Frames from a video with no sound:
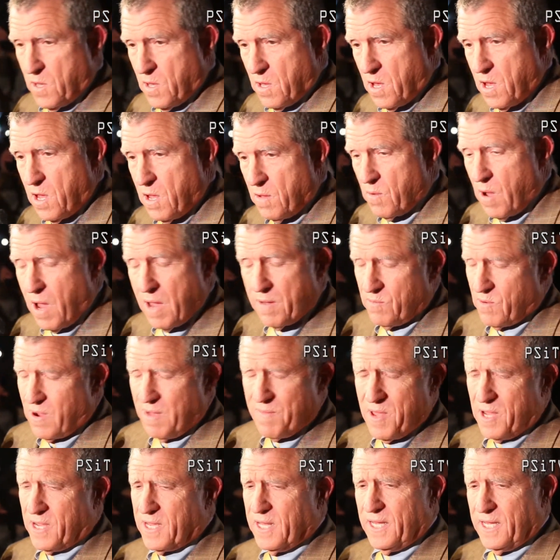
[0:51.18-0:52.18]

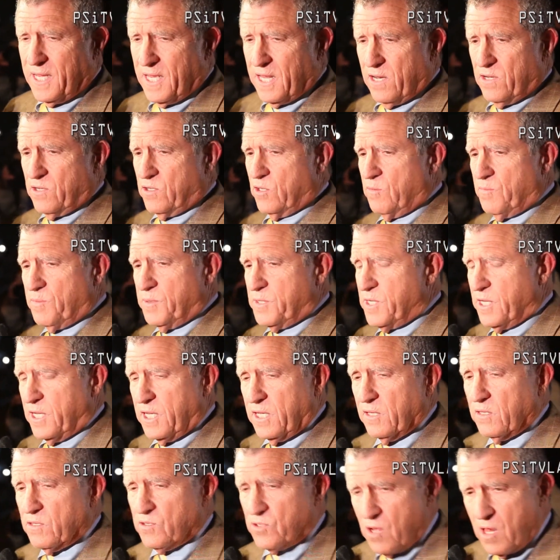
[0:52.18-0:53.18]
I'm not going to get into the
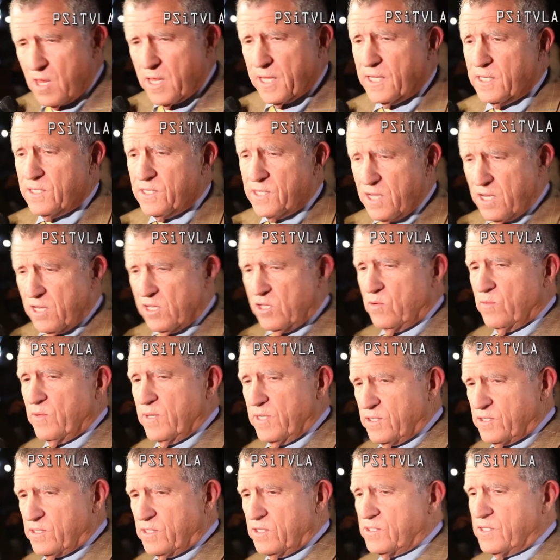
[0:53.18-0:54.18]
particulars. All I can tell you
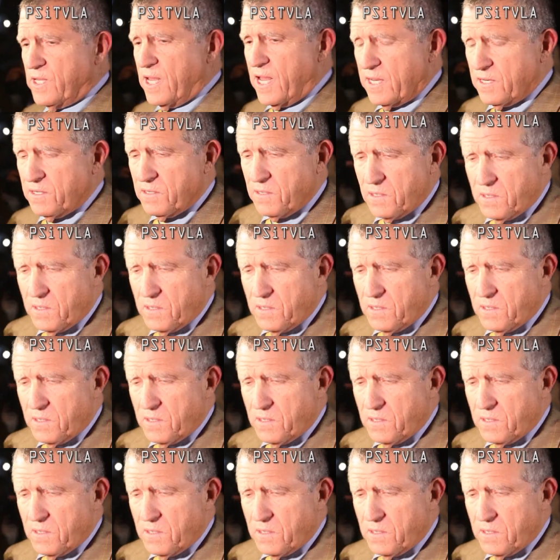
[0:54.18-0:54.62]
is that